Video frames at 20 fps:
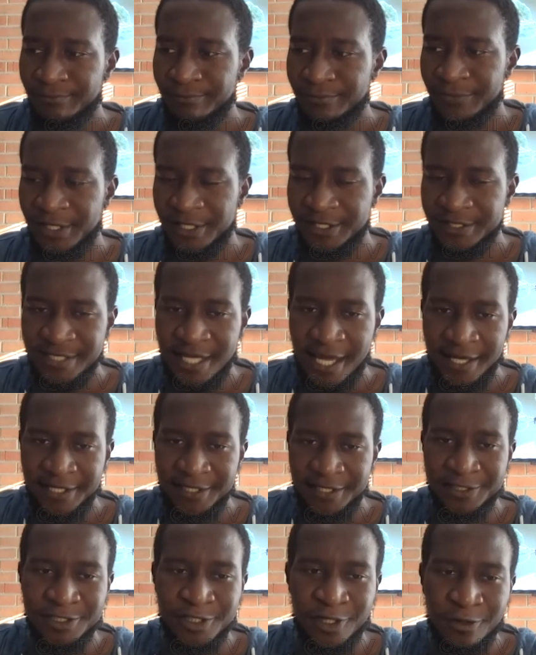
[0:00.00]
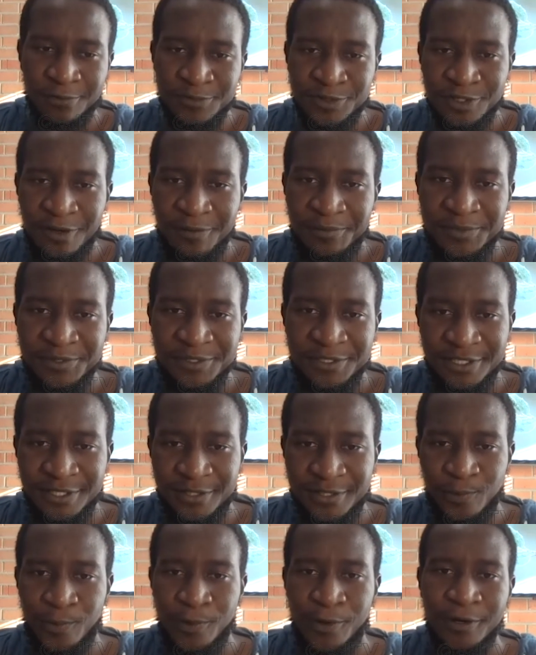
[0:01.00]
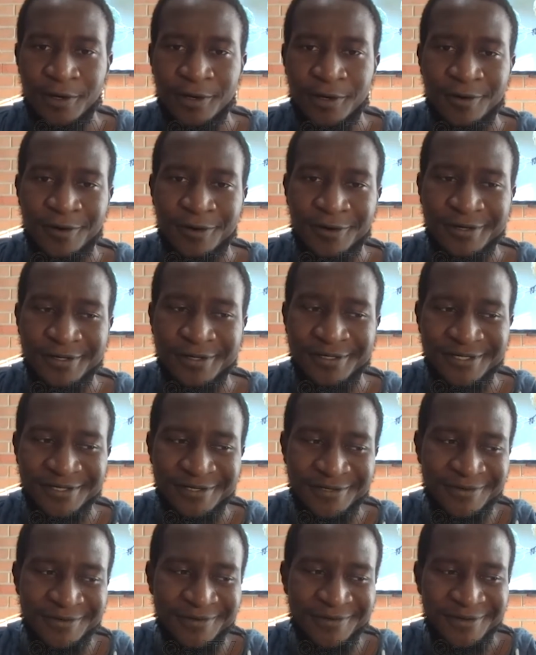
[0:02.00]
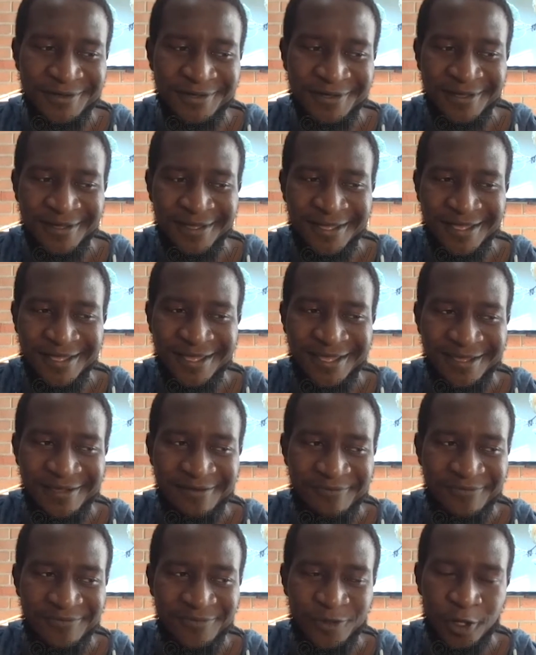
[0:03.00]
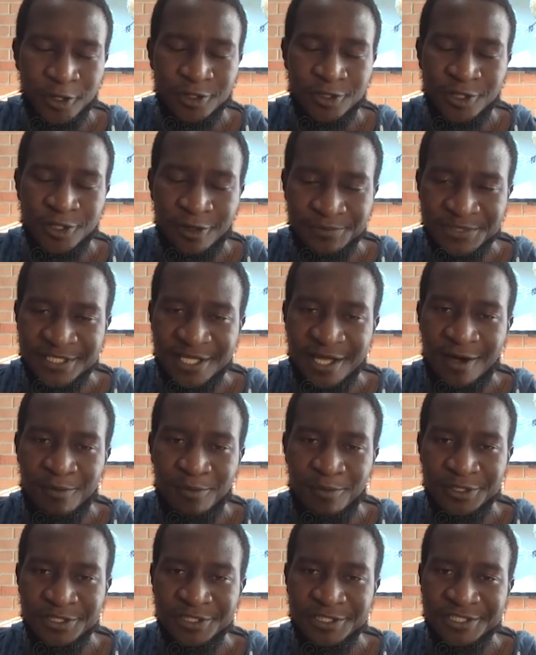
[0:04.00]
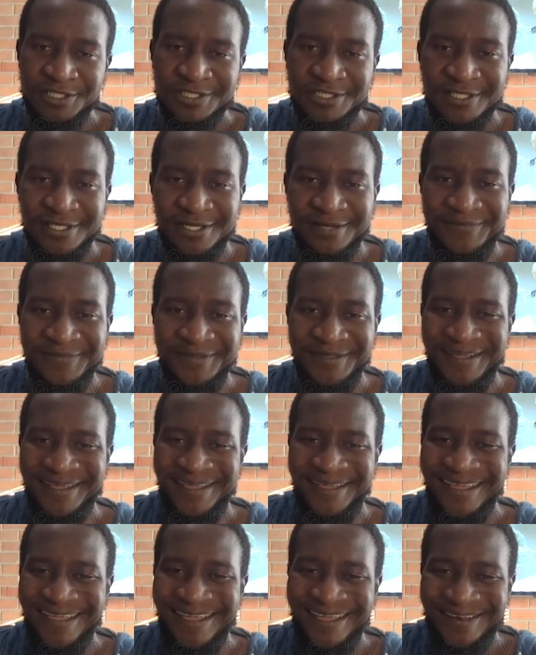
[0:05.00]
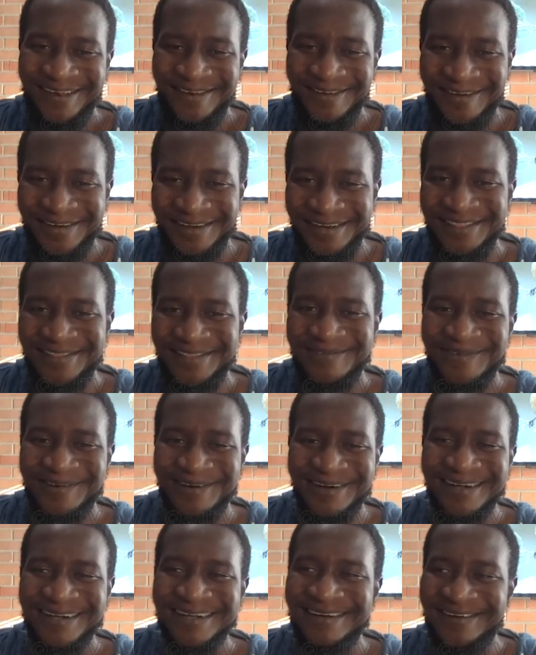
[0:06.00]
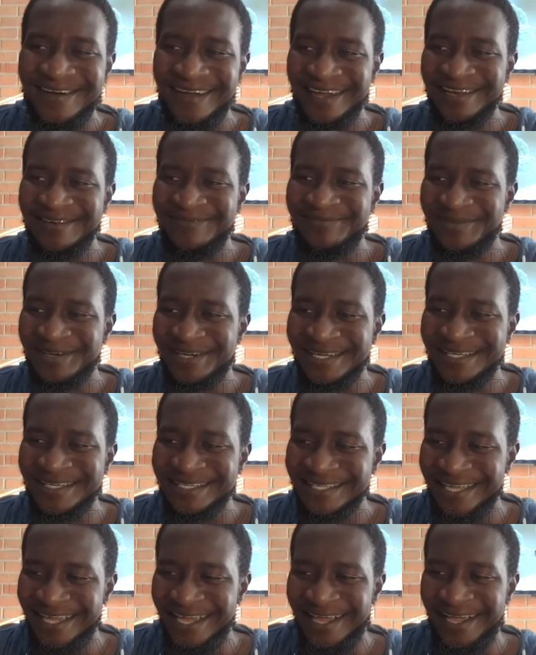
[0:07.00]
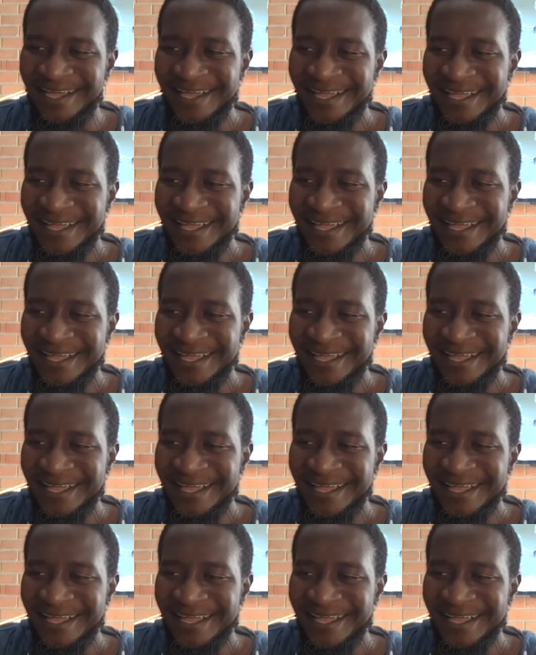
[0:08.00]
there's either a thumbs up to the work or, you know, not thumbs down, but just ignoring the work, right? But yeah,